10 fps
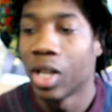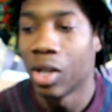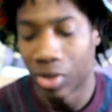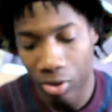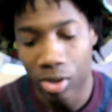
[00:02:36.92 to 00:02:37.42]

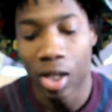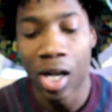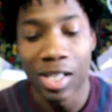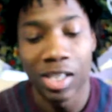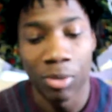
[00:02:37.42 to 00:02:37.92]
And so, you
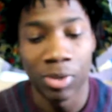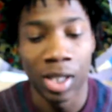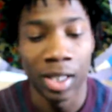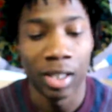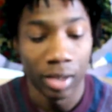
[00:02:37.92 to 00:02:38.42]
serious? And she was
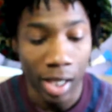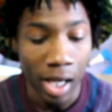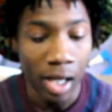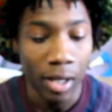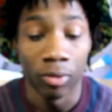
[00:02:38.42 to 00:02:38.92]
like,
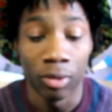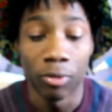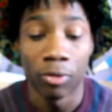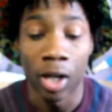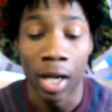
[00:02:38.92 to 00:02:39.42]
yeah, for real,
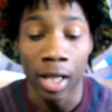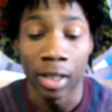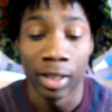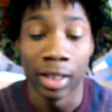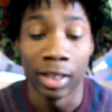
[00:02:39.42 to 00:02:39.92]
I
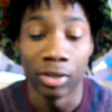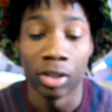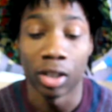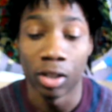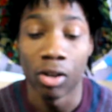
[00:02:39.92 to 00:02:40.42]
think he
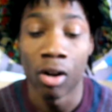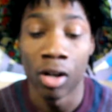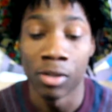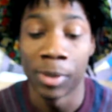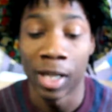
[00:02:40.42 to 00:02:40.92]
took your
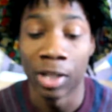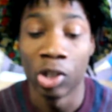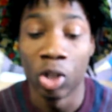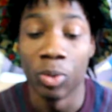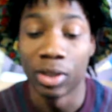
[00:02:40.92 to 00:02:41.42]
cards, man. I
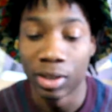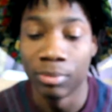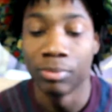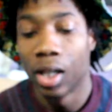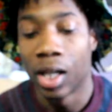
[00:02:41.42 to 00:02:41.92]
know it was him.
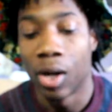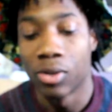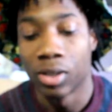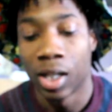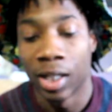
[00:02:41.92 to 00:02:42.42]
And I
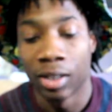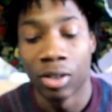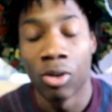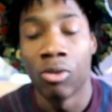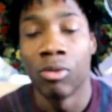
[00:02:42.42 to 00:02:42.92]
was like,
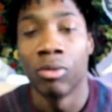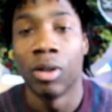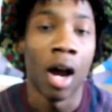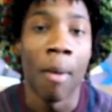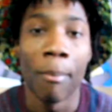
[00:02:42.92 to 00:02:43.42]
yo,
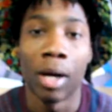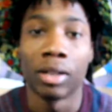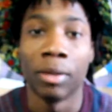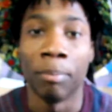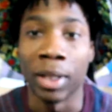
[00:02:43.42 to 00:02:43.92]
I'm about
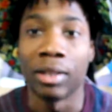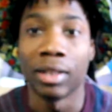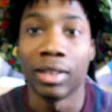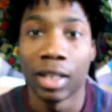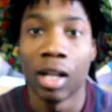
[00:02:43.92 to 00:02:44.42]
to beat
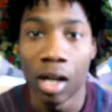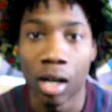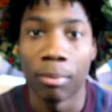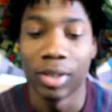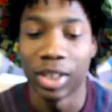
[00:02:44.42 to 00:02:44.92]
this nigga
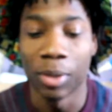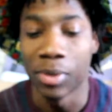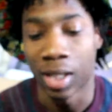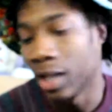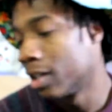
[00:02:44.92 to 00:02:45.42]
up. She
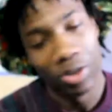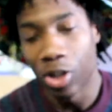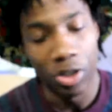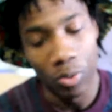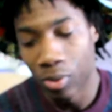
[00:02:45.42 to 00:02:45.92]
was like, no,
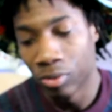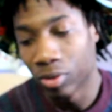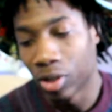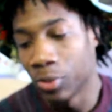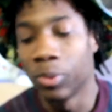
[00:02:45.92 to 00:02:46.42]
you won't.
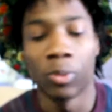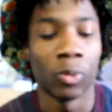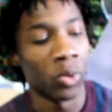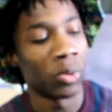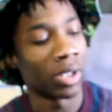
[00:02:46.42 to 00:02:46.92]
Cause
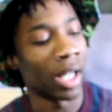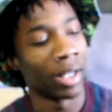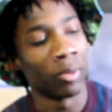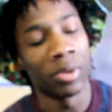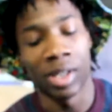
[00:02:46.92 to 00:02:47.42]
we was
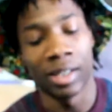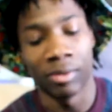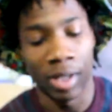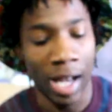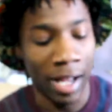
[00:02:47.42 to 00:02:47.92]
like
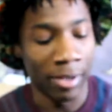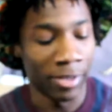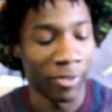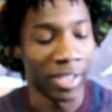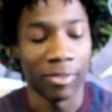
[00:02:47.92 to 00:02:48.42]

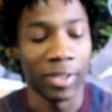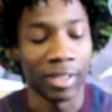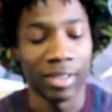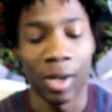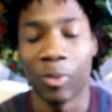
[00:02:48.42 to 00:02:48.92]
face to face
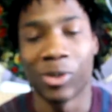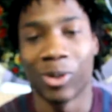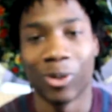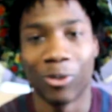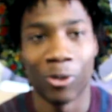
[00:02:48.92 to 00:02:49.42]
at the time. We wasn't
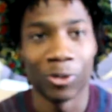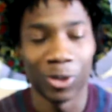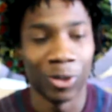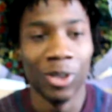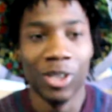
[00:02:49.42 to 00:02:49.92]
on the phone. So